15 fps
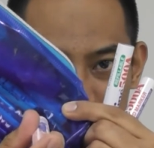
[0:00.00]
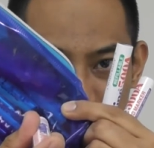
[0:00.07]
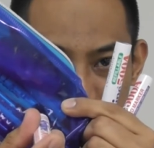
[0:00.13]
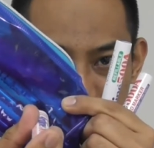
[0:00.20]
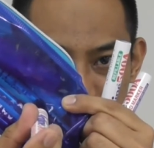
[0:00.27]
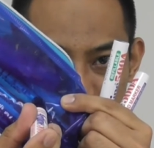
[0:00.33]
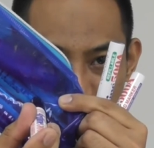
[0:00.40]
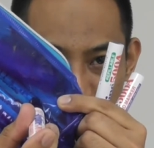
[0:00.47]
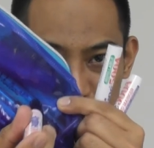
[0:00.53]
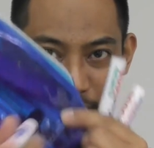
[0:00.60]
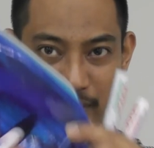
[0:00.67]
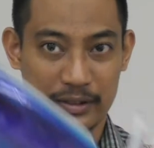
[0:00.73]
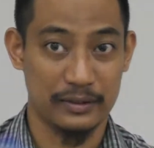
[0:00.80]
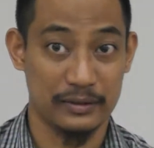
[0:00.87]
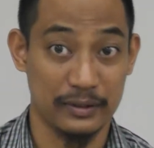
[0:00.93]
right? It's locked
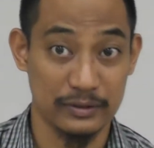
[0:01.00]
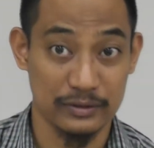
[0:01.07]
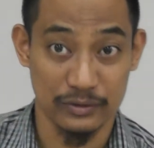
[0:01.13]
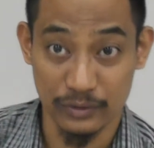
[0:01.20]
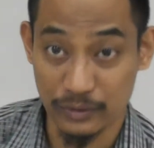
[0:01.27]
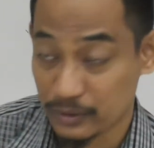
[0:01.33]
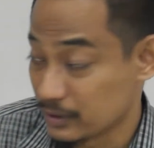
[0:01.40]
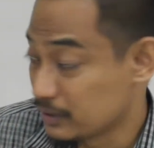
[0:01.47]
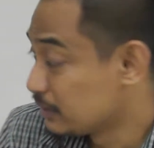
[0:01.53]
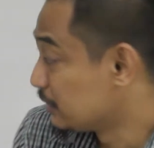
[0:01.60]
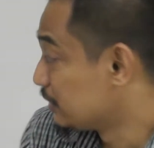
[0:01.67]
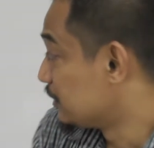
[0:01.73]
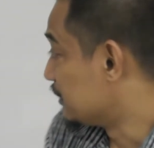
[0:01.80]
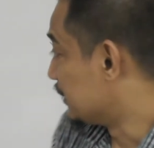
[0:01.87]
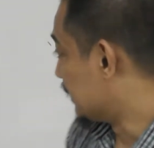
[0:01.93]
there, right? So
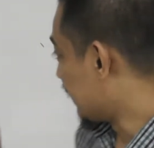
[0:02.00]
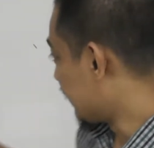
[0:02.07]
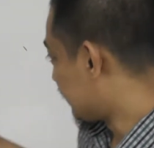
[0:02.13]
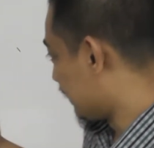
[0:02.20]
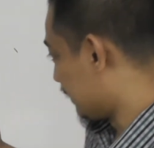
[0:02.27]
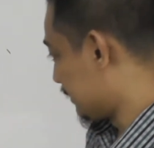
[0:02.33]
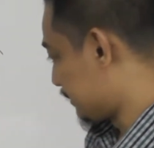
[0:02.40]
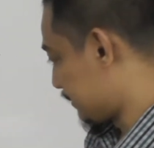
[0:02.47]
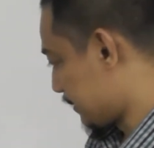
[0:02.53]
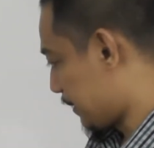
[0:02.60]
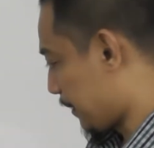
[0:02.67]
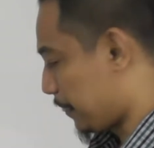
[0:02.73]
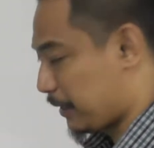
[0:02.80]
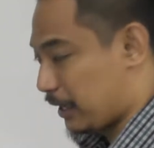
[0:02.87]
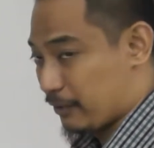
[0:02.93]
in that case,
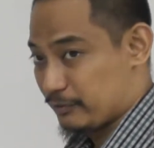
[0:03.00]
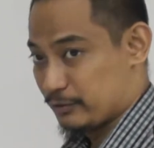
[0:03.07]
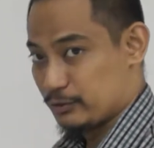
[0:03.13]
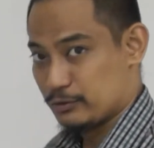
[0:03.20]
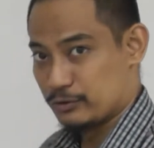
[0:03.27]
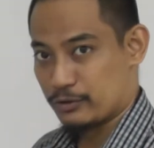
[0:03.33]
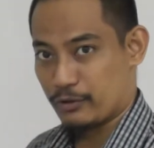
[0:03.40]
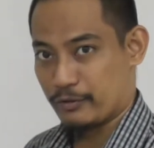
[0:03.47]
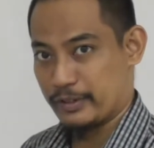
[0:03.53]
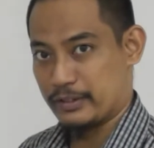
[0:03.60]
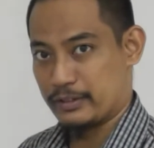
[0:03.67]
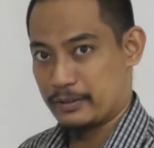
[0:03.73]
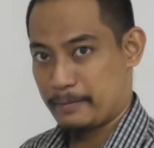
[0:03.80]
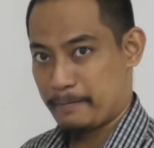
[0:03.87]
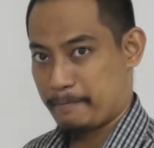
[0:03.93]
how do you draw
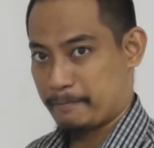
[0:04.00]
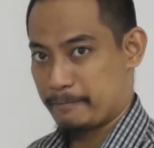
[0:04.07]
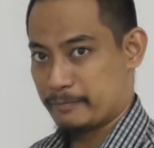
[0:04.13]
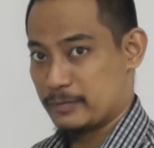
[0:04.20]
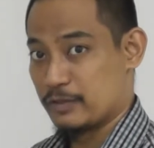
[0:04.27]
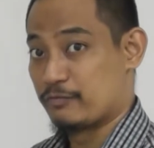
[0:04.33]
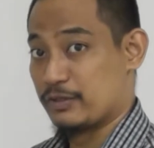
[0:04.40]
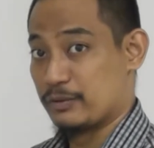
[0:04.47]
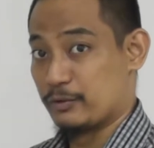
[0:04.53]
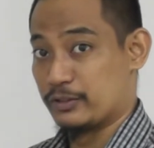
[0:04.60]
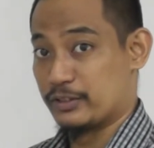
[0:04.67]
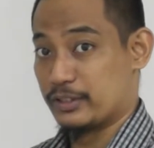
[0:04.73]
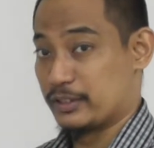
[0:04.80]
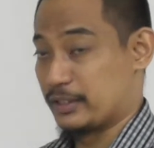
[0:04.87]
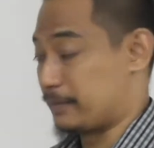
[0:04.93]
it? The free
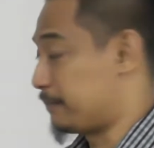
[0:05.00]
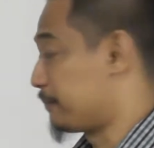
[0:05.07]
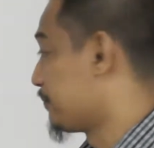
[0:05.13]
body diagram